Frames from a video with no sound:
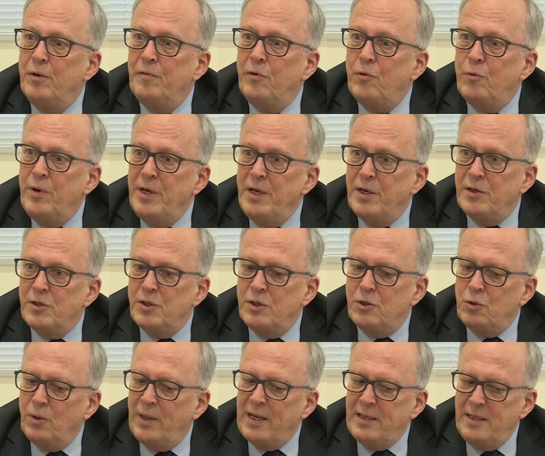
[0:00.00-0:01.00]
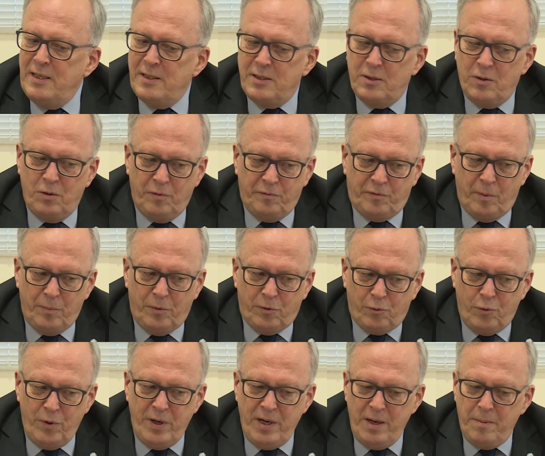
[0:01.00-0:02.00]
of 3 years. So that is from
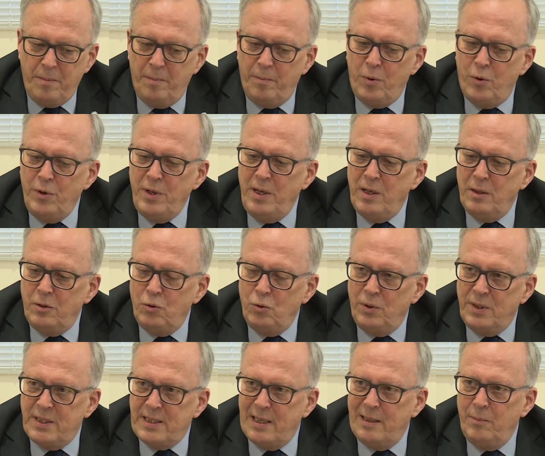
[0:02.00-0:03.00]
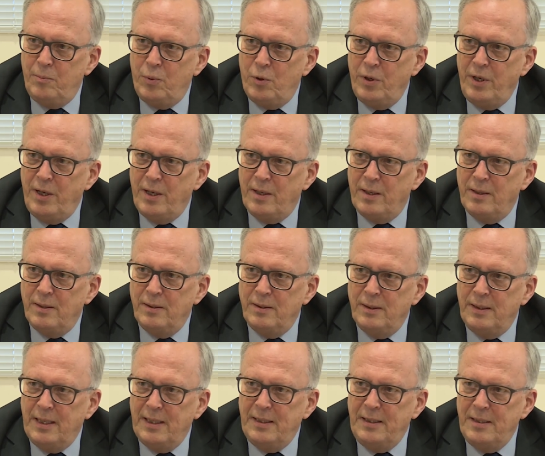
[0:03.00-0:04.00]
3 per year to 10 per year.
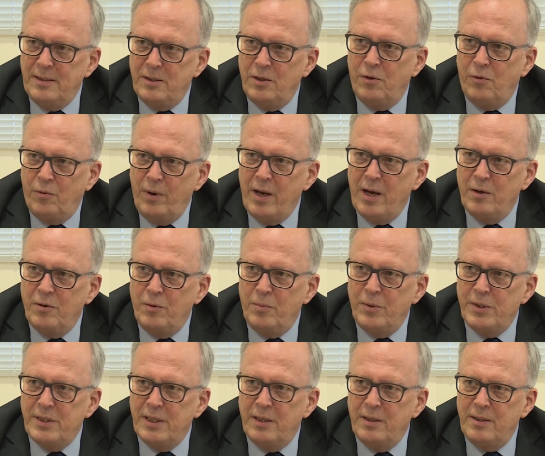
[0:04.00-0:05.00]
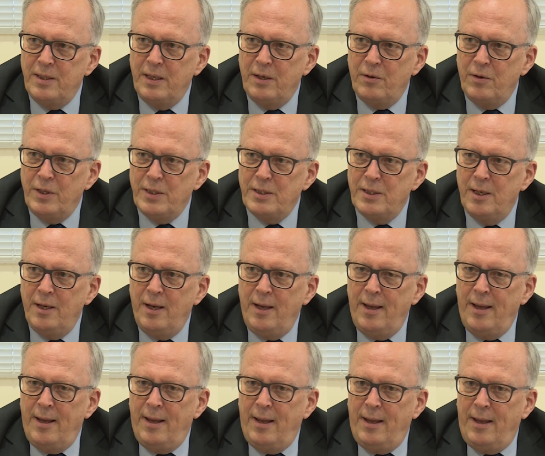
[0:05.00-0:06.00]
That is a 300% increase.
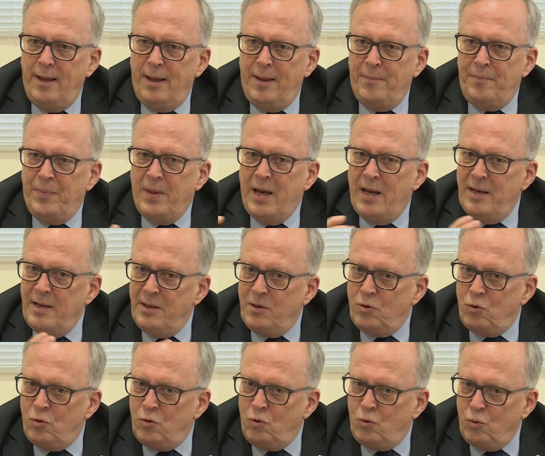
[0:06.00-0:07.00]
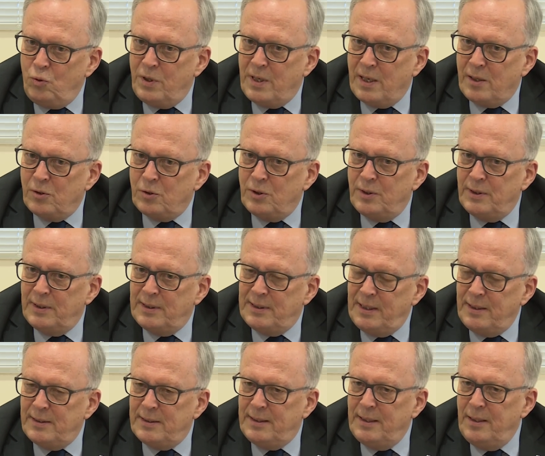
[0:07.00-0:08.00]
And in
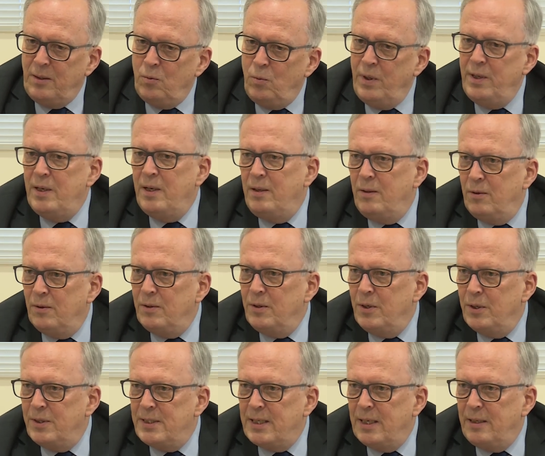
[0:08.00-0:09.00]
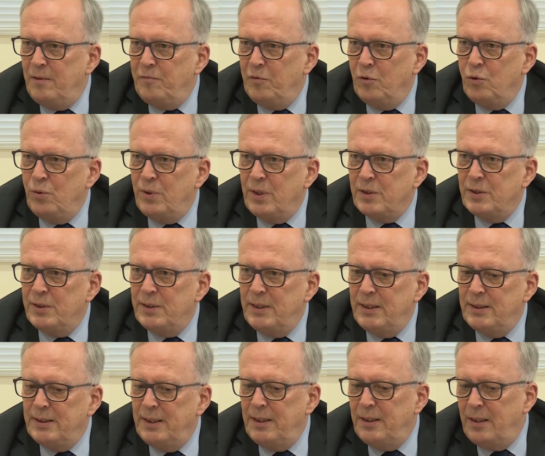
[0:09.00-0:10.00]
2016, we did the 10 for
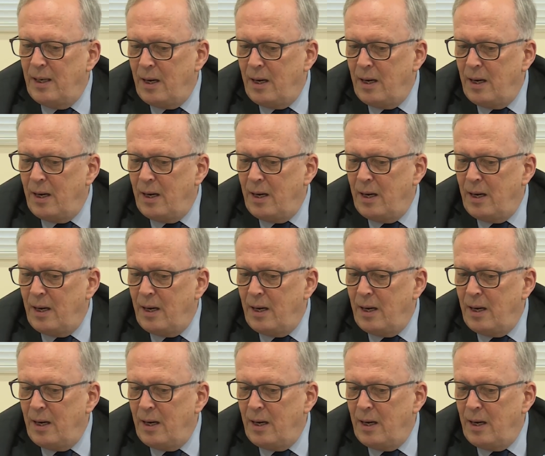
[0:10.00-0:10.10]
2016.